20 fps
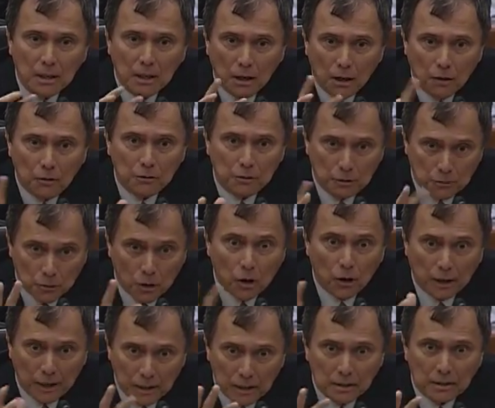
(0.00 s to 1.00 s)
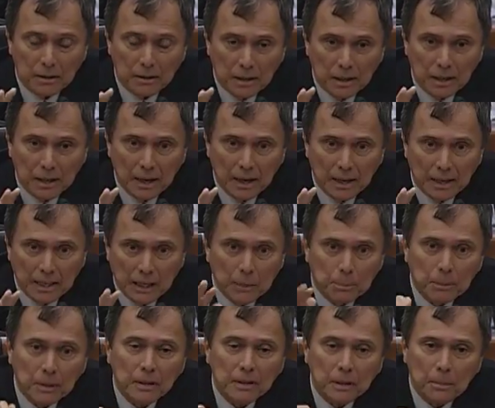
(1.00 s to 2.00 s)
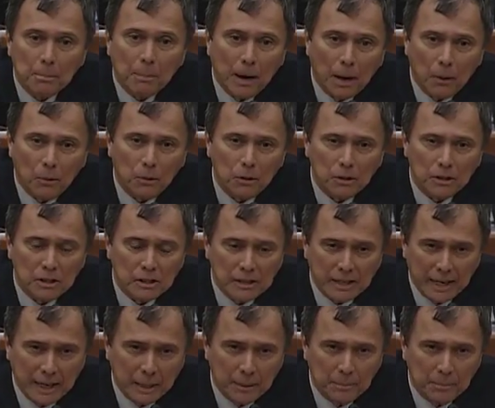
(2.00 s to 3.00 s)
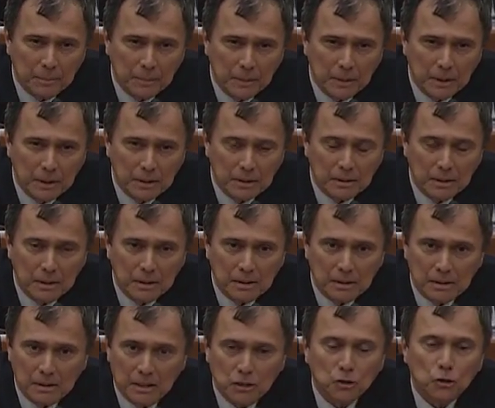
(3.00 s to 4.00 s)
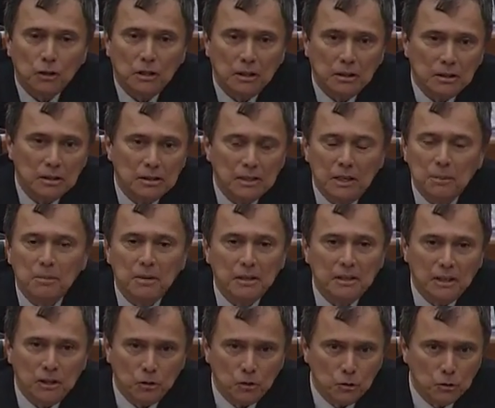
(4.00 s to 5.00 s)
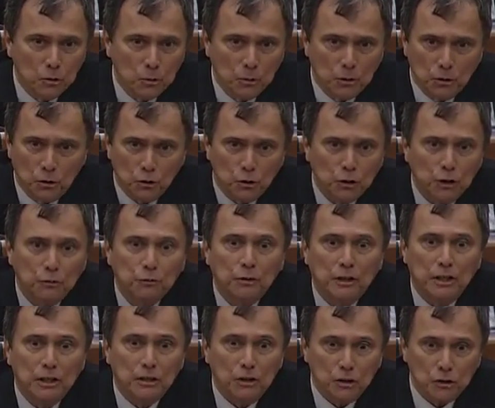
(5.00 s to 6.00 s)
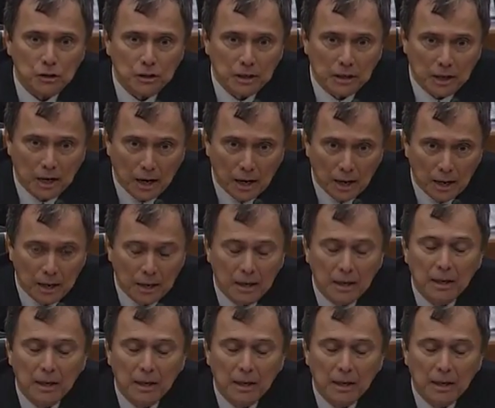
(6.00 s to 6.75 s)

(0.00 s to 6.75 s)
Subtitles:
of the rocket, keeping the power the same. Is essentially the same thing that you do when you shift gears in a car.